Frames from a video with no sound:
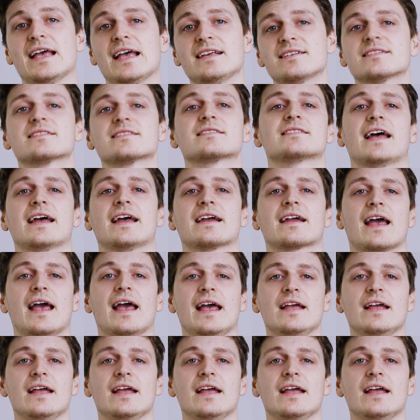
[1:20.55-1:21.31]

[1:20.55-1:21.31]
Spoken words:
Asus Tech